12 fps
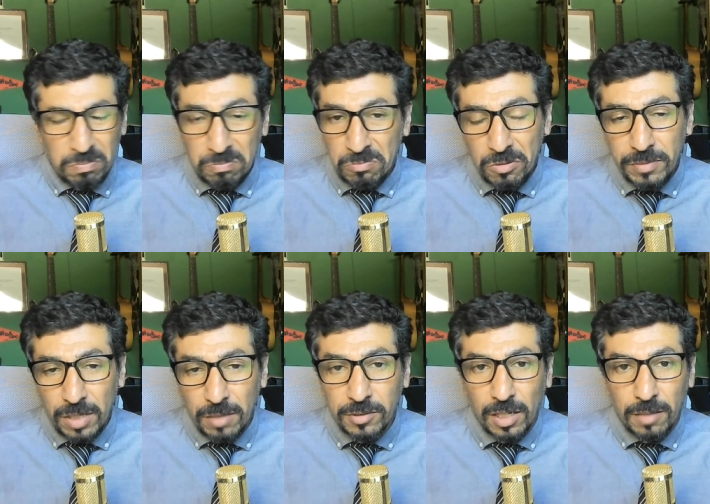
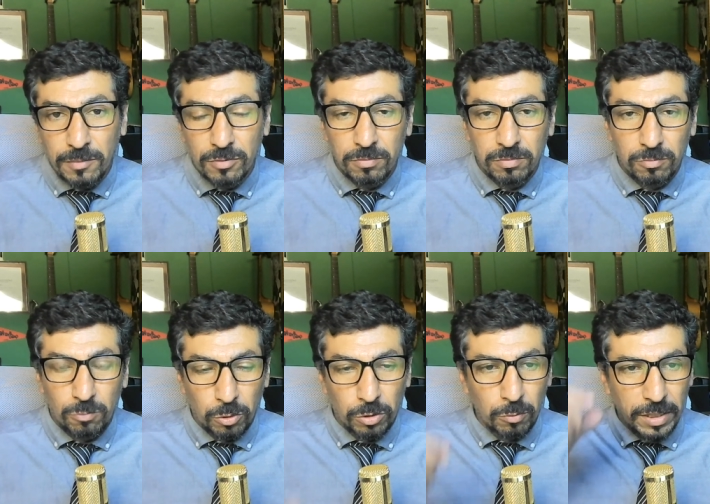Sometimes games
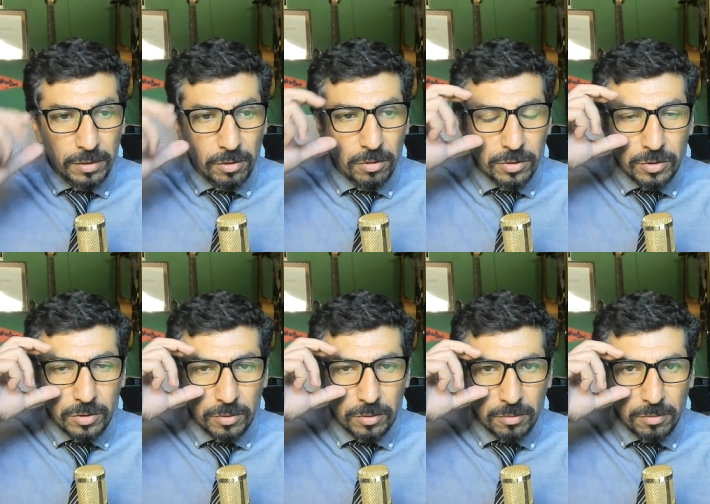work with adults
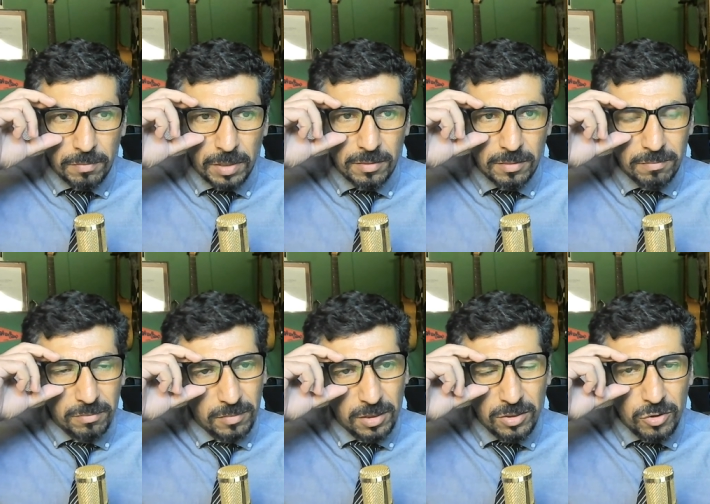too, but
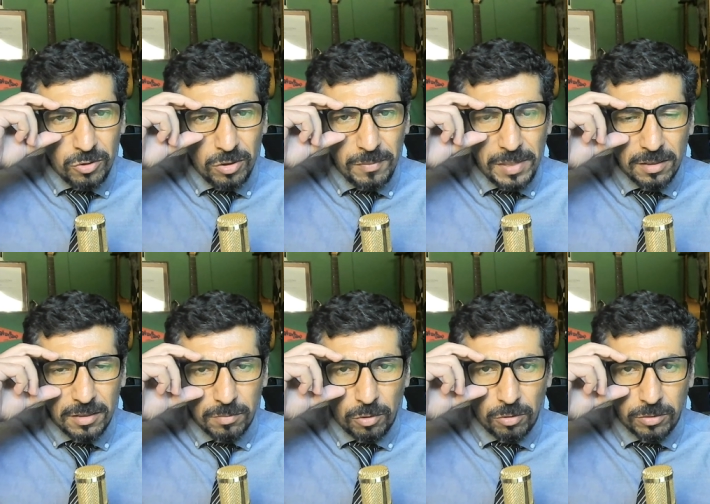it's usually making a
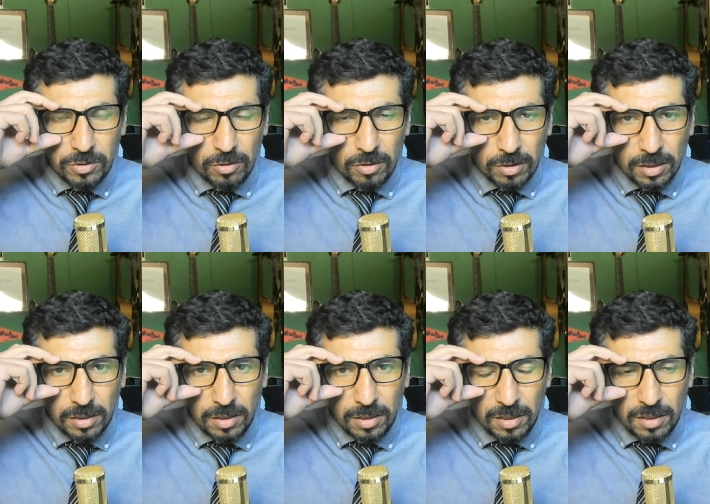small talk,
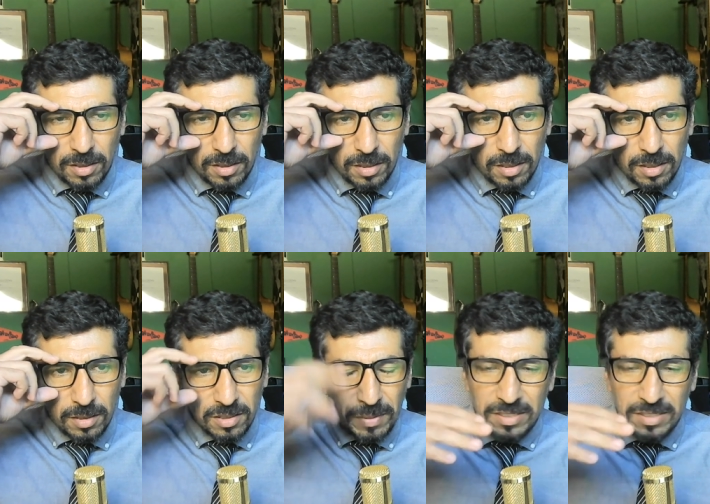
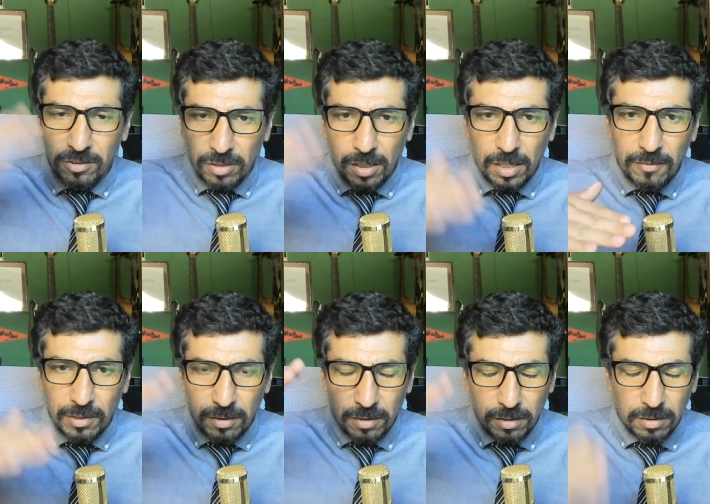depending on the
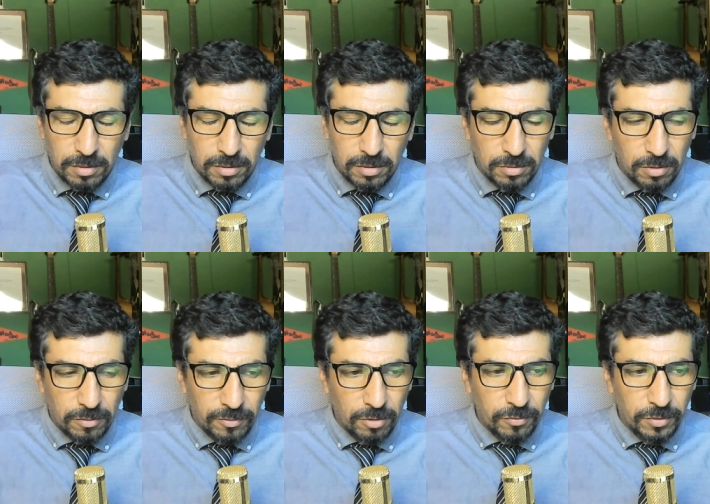level
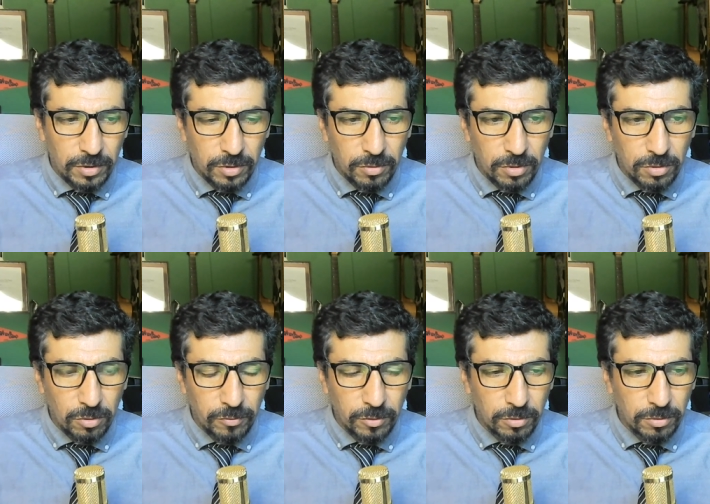of the students, of
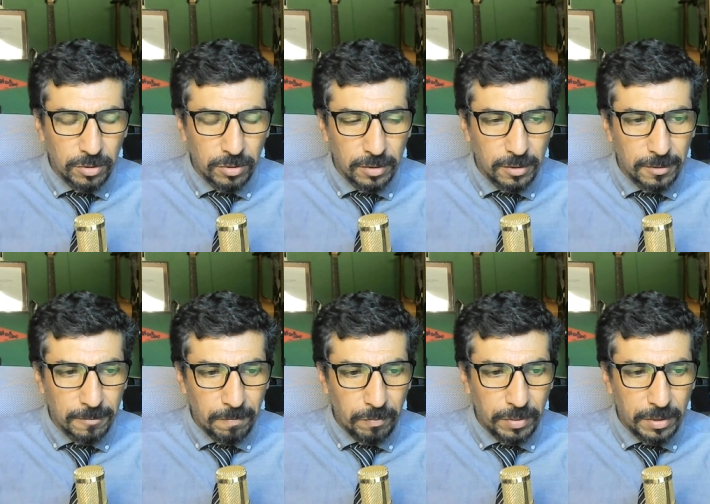course,
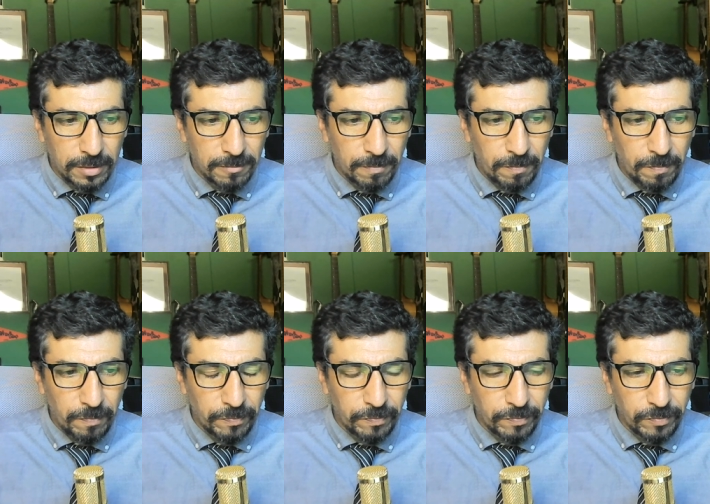but
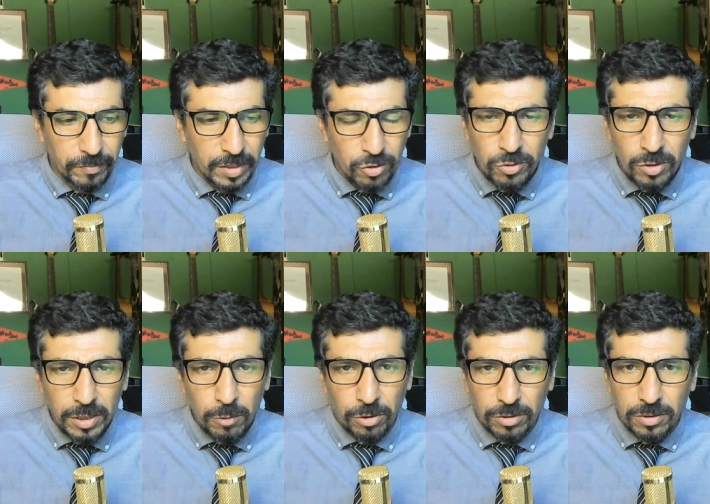it usually
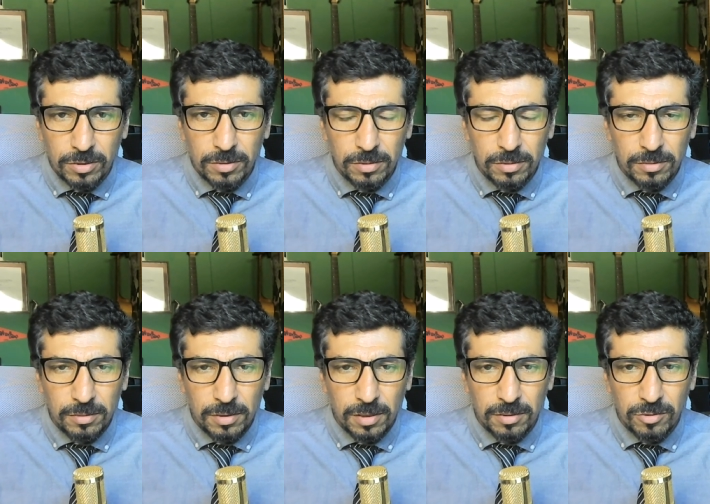works,
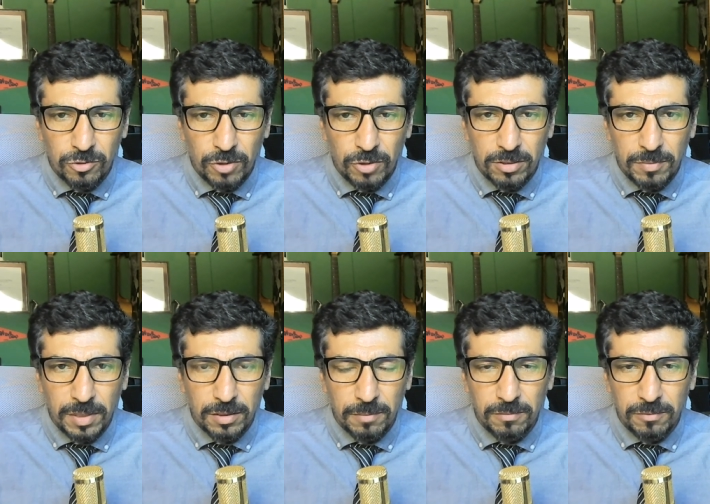like trying to make
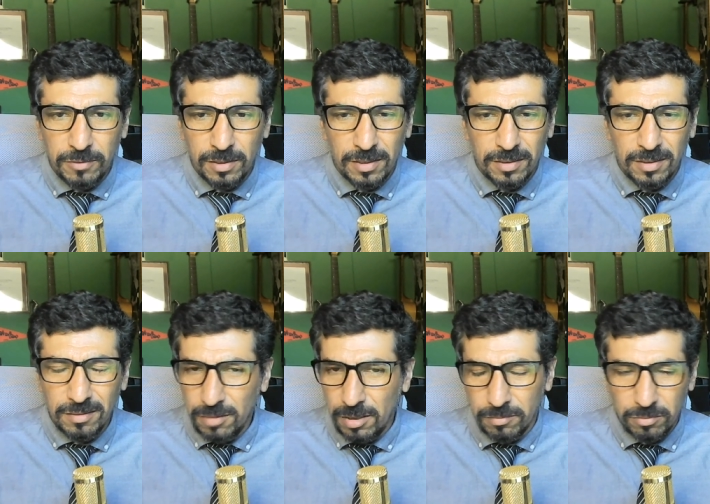them feel like
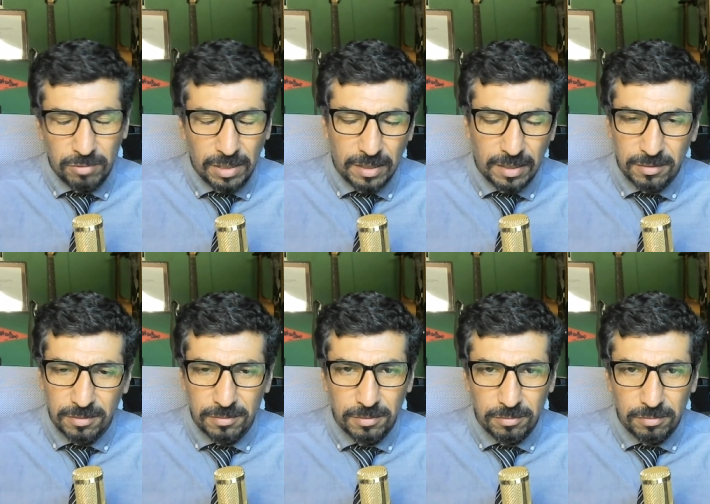relax,
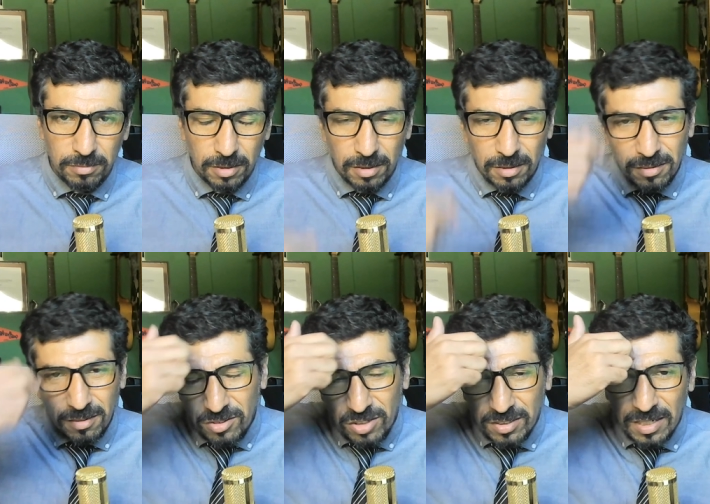
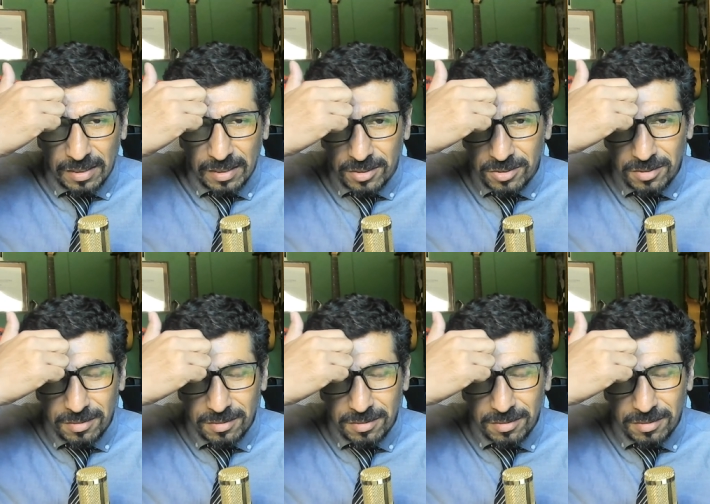it's just English,